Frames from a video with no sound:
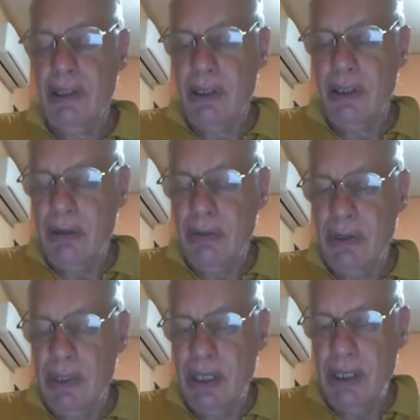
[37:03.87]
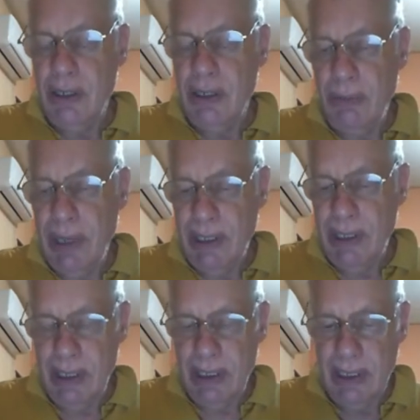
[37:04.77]
You see, complex
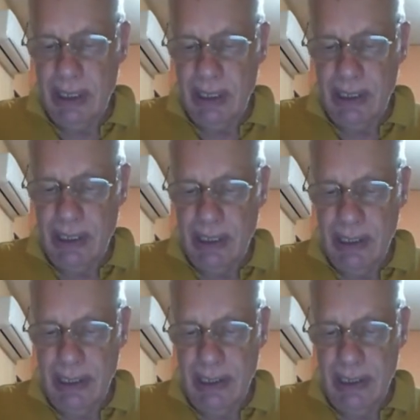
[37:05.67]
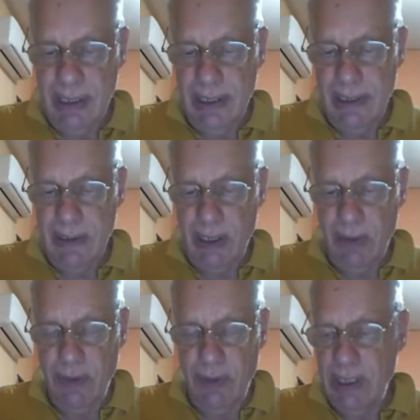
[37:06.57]
is a set of
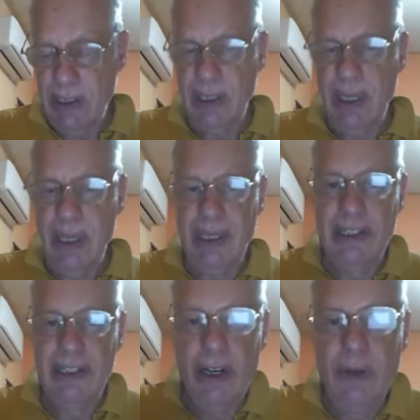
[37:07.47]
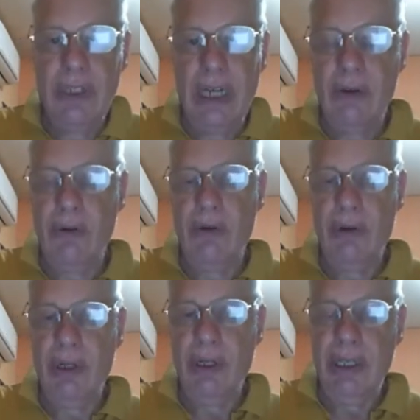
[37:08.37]
sets that is closed down.
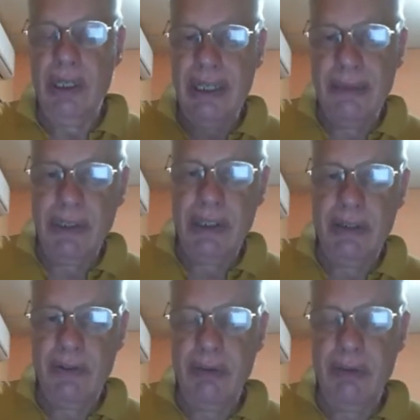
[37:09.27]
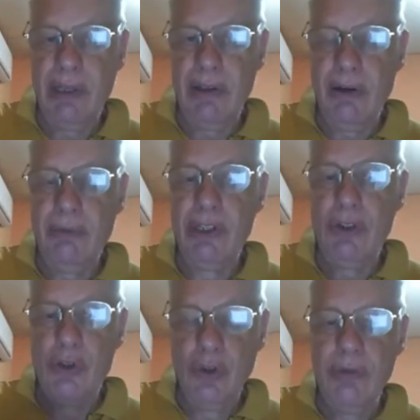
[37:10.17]
A subset of something in the complex
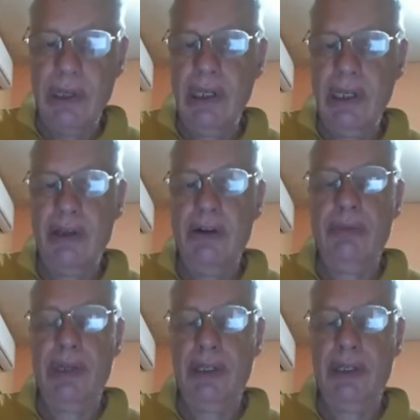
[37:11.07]
should be in the complex.